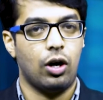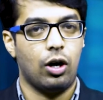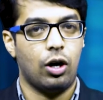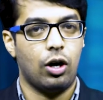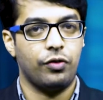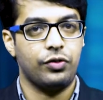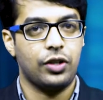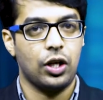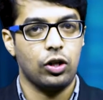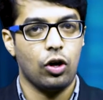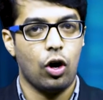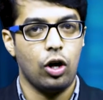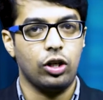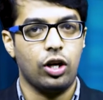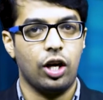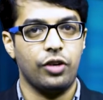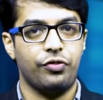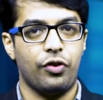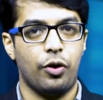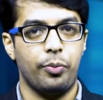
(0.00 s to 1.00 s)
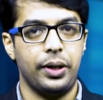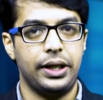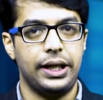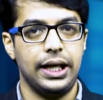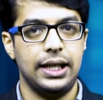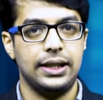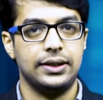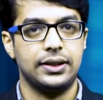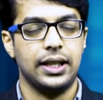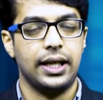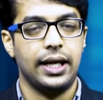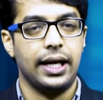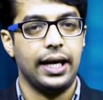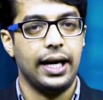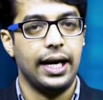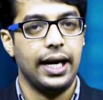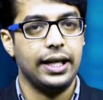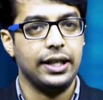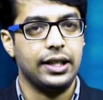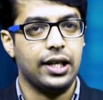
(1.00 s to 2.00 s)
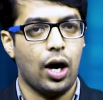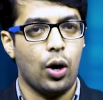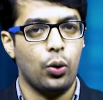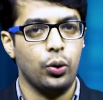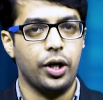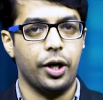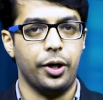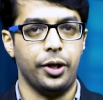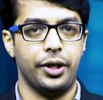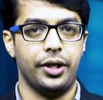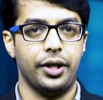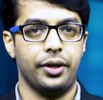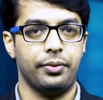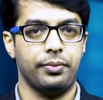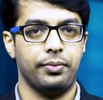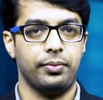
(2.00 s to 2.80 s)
of the non-conformities encountered,